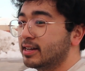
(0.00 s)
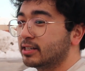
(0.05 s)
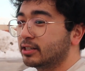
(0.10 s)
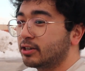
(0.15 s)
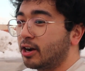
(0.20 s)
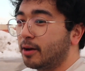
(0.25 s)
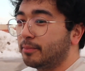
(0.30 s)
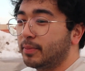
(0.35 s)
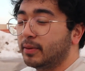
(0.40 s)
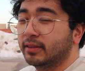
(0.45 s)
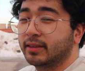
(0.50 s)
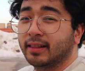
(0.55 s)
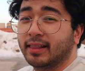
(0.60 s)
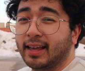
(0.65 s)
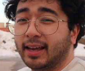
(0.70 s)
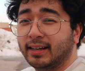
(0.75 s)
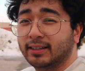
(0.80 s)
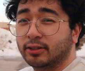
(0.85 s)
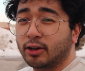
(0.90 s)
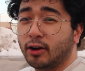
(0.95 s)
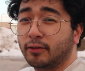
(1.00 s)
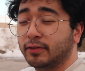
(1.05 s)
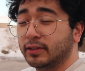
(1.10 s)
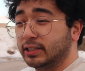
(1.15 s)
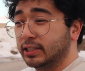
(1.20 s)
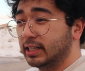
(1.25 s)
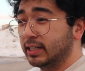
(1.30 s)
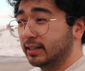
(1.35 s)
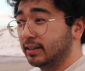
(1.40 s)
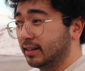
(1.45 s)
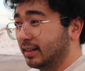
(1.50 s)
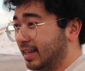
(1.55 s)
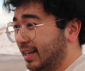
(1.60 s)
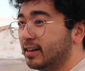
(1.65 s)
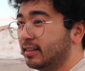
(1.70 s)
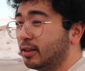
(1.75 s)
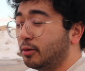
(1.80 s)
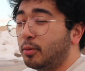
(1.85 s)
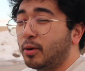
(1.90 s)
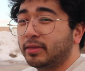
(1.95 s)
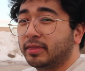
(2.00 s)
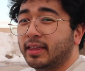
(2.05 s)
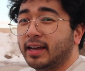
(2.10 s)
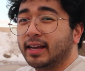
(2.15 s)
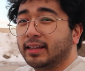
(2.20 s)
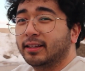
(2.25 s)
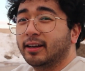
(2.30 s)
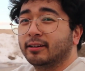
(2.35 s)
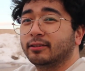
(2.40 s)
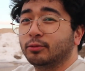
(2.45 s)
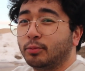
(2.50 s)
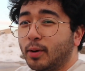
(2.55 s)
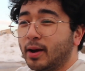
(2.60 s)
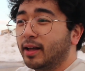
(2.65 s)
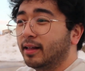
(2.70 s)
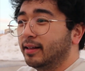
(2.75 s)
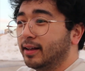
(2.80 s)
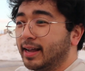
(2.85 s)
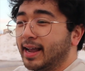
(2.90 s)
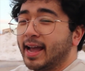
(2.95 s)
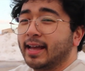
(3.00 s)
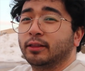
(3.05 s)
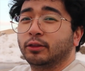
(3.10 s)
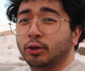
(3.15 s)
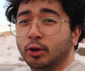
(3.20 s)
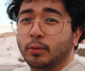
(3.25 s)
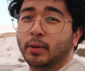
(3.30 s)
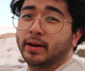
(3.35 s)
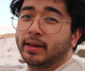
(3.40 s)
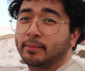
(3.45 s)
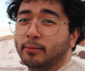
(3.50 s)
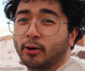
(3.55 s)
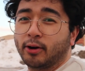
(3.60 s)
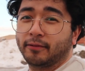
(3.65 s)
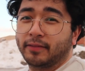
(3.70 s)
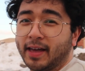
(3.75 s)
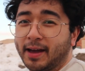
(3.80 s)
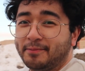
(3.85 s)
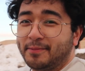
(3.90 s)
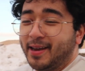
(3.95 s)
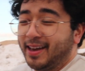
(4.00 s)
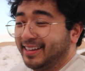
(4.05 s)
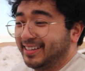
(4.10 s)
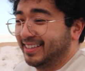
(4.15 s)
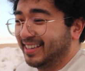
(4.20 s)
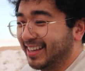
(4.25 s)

chopping the legs off a cheetah. Like, the one thing it does well, it can't do anymore, if that makes